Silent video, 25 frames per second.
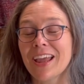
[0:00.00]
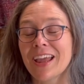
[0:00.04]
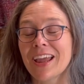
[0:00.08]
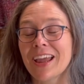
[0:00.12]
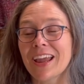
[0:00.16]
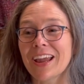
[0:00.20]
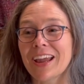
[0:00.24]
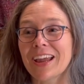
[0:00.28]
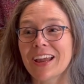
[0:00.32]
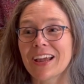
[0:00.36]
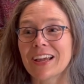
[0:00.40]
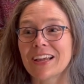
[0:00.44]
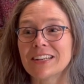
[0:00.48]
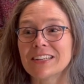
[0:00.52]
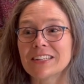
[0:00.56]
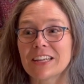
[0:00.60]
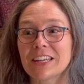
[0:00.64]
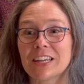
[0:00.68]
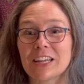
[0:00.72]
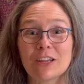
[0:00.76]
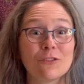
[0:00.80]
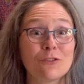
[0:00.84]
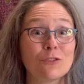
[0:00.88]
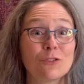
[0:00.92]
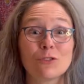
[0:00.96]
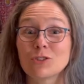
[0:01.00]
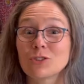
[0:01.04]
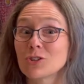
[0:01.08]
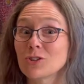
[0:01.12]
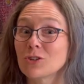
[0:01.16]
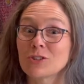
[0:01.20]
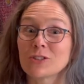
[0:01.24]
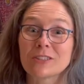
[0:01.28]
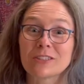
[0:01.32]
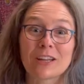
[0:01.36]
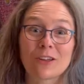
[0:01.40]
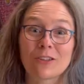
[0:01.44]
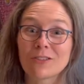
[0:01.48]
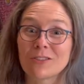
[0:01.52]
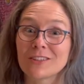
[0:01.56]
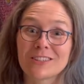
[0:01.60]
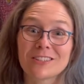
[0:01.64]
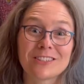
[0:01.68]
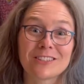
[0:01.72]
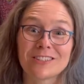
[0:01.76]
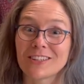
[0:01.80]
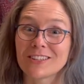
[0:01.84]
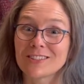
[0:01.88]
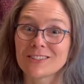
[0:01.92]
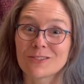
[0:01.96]
And if it turns out this
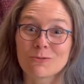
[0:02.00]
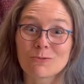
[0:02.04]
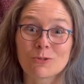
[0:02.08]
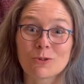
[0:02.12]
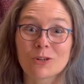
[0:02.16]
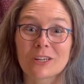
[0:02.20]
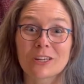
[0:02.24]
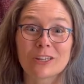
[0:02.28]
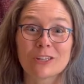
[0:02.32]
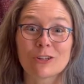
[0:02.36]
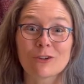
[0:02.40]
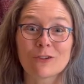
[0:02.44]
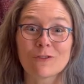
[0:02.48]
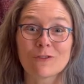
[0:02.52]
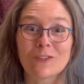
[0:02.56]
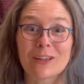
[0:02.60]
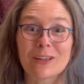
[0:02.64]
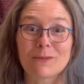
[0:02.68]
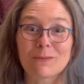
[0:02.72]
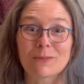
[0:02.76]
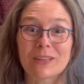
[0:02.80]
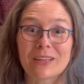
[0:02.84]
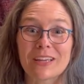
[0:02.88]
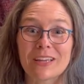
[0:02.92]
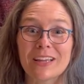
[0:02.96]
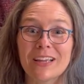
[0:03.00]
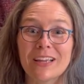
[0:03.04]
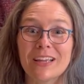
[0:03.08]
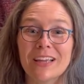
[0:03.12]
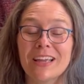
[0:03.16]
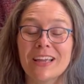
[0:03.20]
doesn't work in your family,